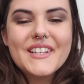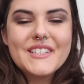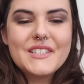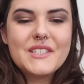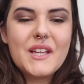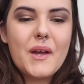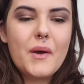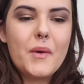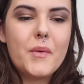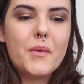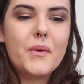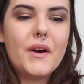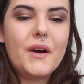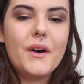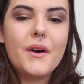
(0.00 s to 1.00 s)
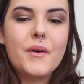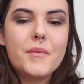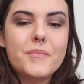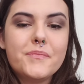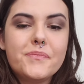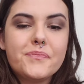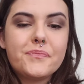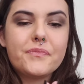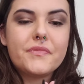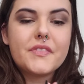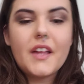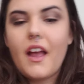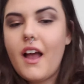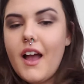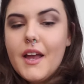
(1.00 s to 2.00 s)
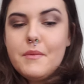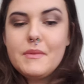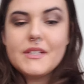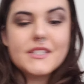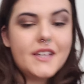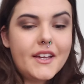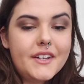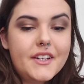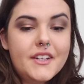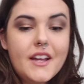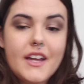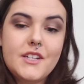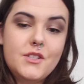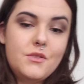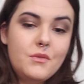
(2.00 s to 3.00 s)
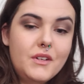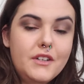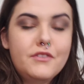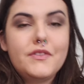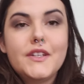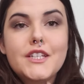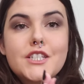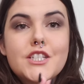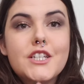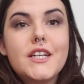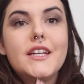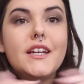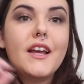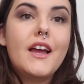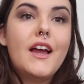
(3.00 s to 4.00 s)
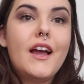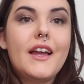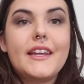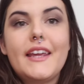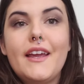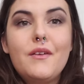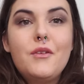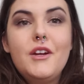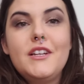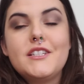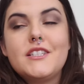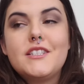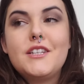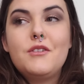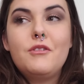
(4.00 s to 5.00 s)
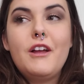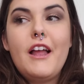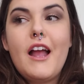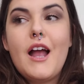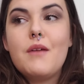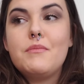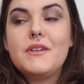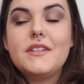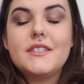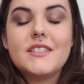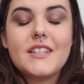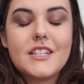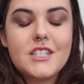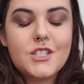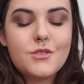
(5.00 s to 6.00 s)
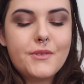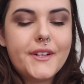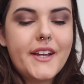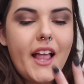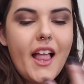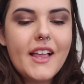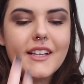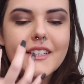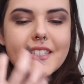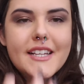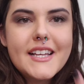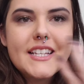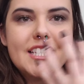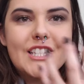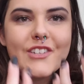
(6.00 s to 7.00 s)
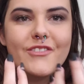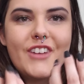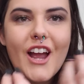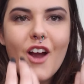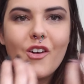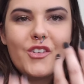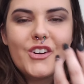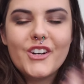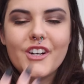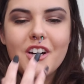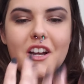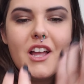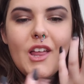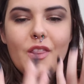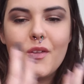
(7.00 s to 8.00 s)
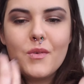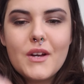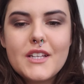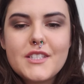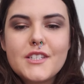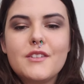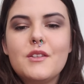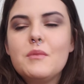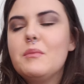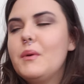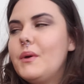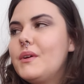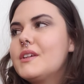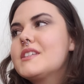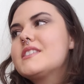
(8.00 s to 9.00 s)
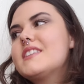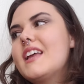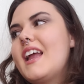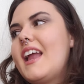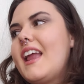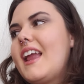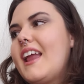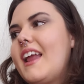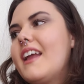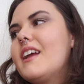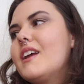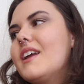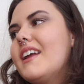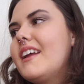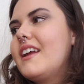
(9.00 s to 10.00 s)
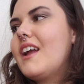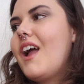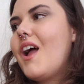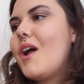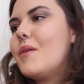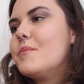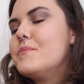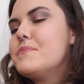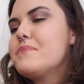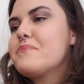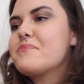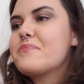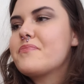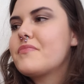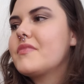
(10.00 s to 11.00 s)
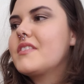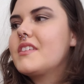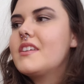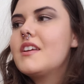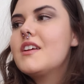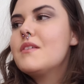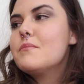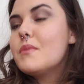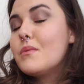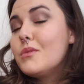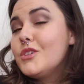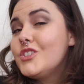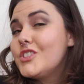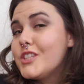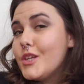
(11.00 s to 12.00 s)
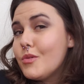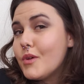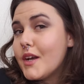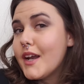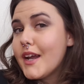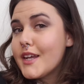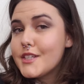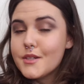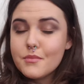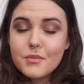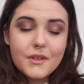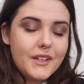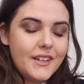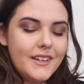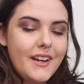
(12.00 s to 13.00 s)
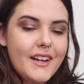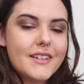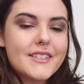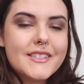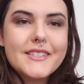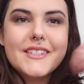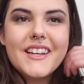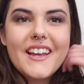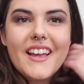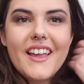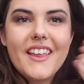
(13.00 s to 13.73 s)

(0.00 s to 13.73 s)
So, I'm excited. I do want to finish it. I can't wait to see what happens. I just want to devour the rest of the books. But we'll see what I end up reading next.